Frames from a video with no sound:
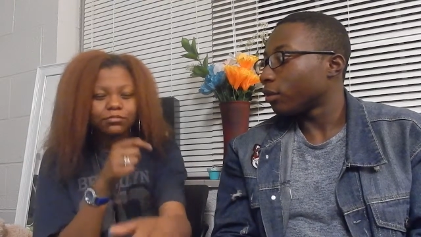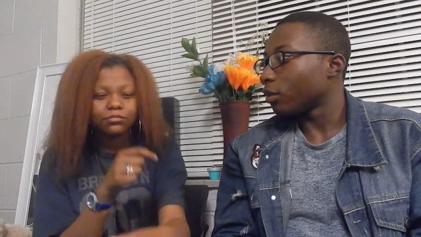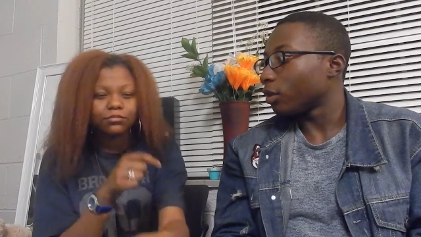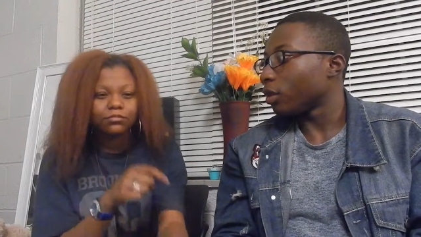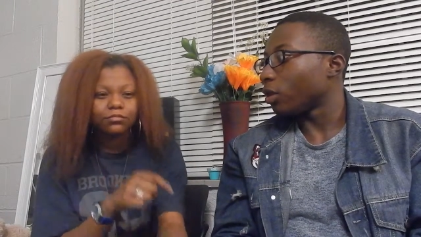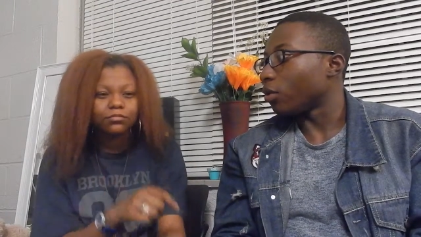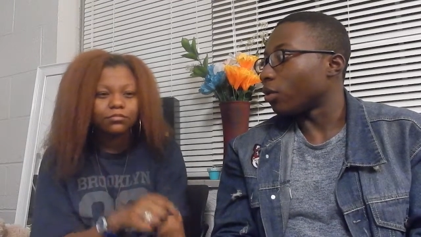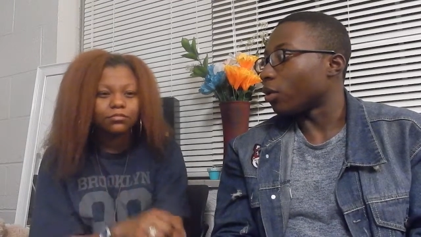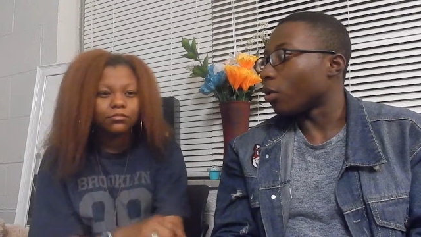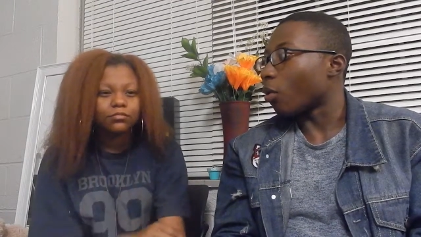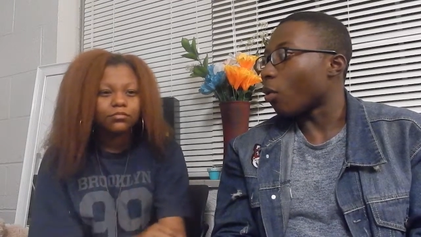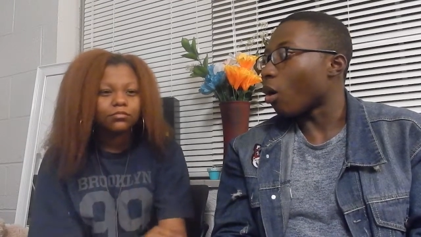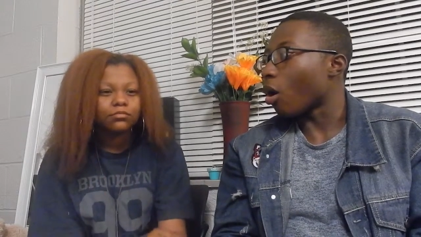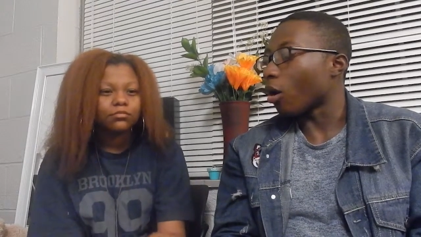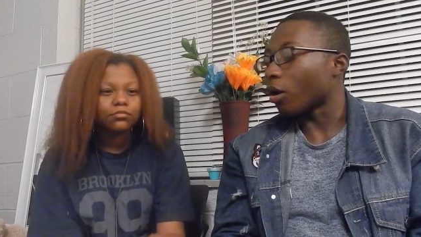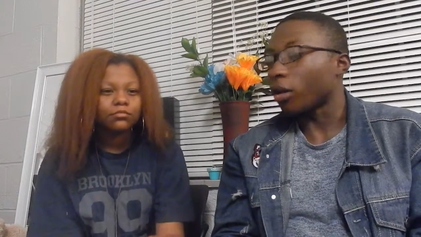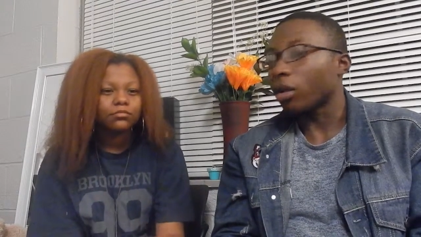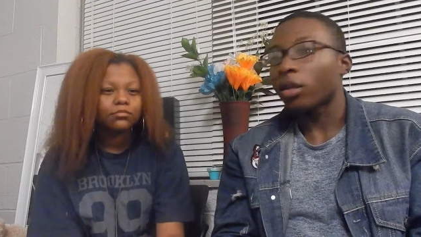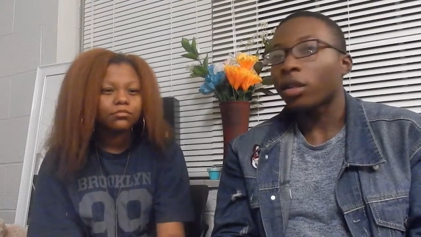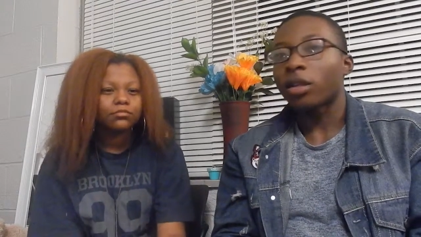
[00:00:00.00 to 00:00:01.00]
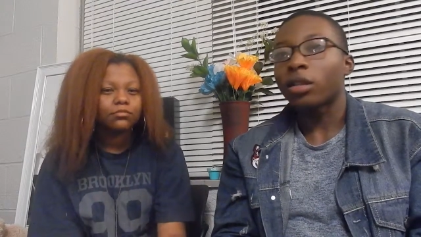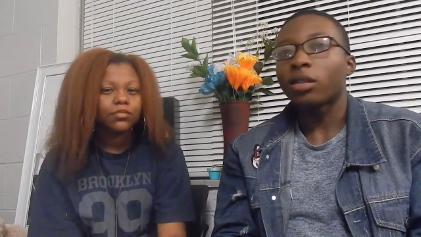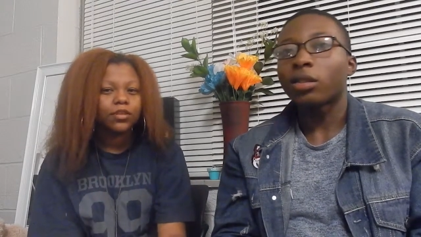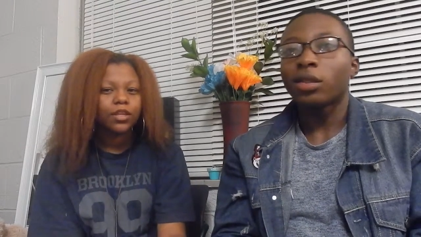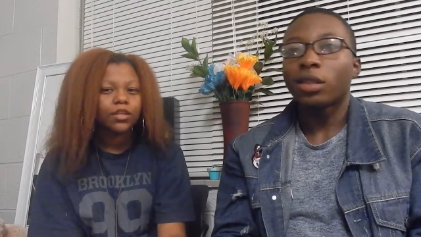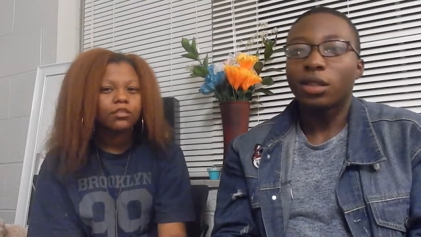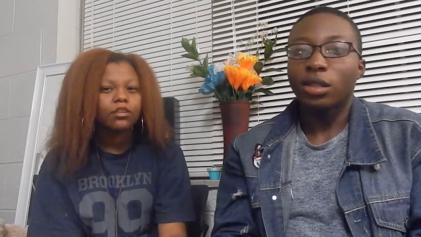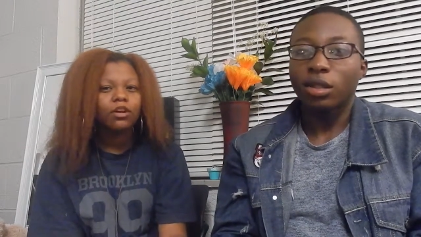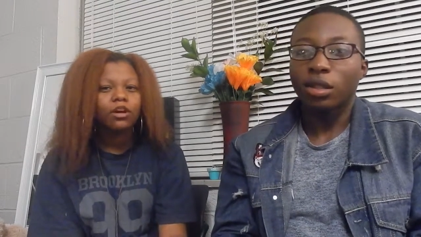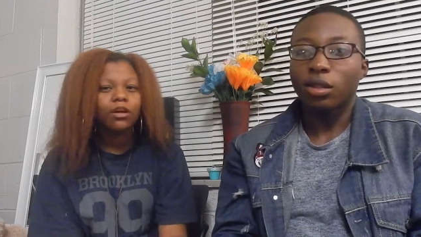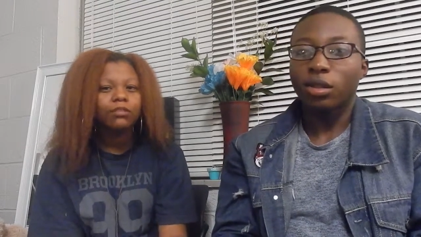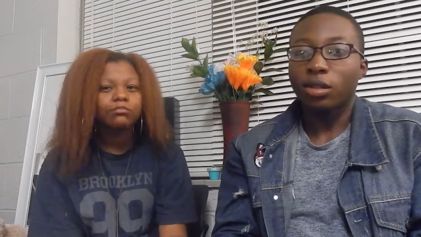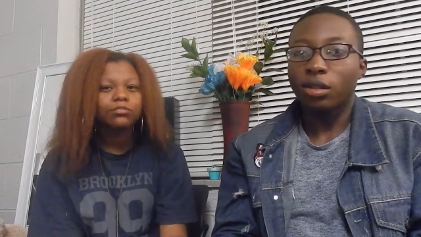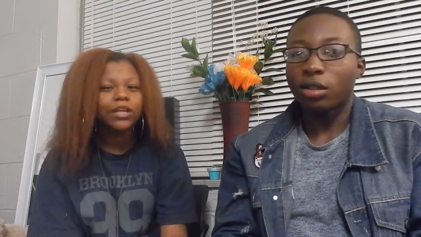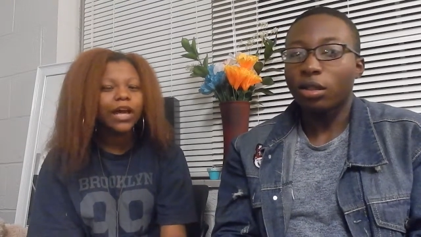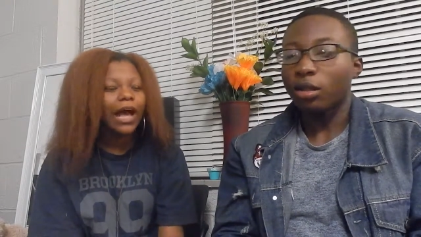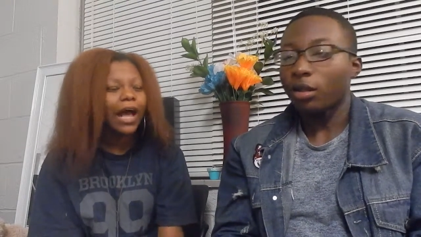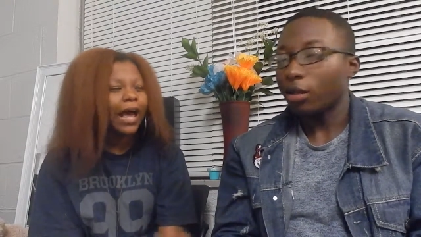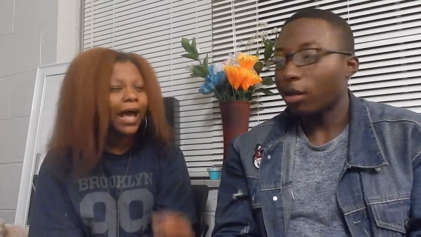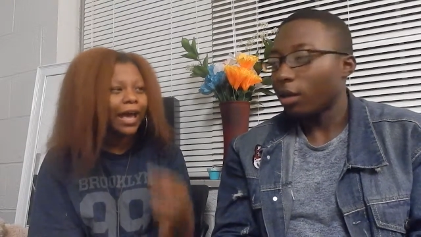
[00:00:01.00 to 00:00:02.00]
Speaker 1: You're using a water gun.
Speaker 2: No, so, I'm so,
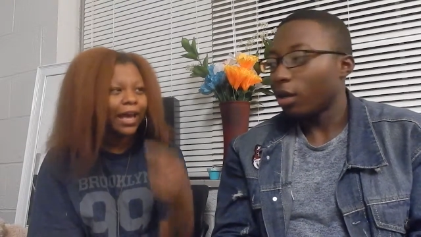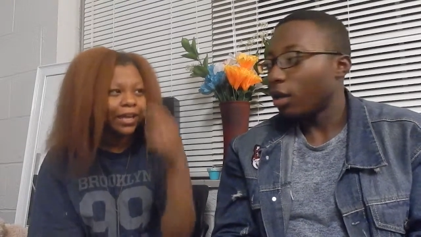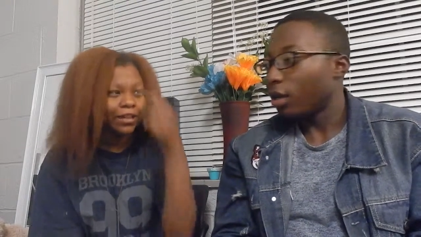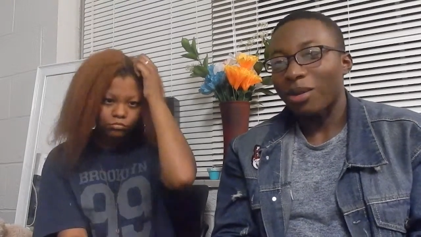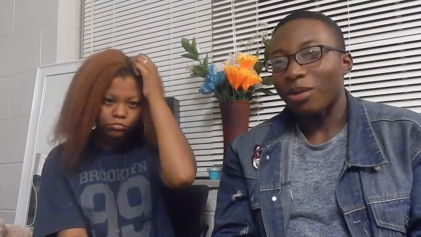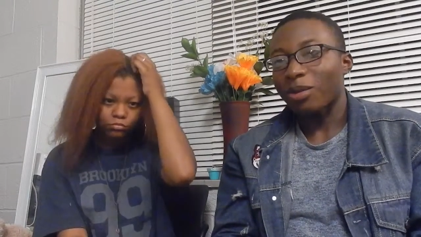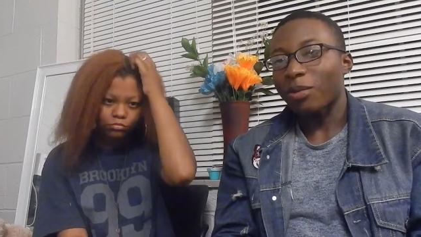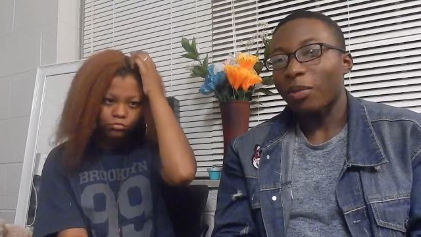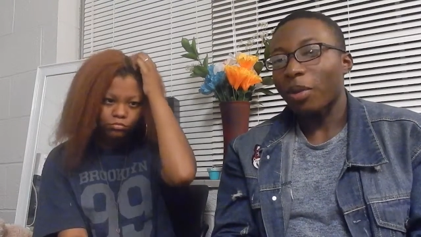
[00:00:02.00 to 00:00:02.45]
not. And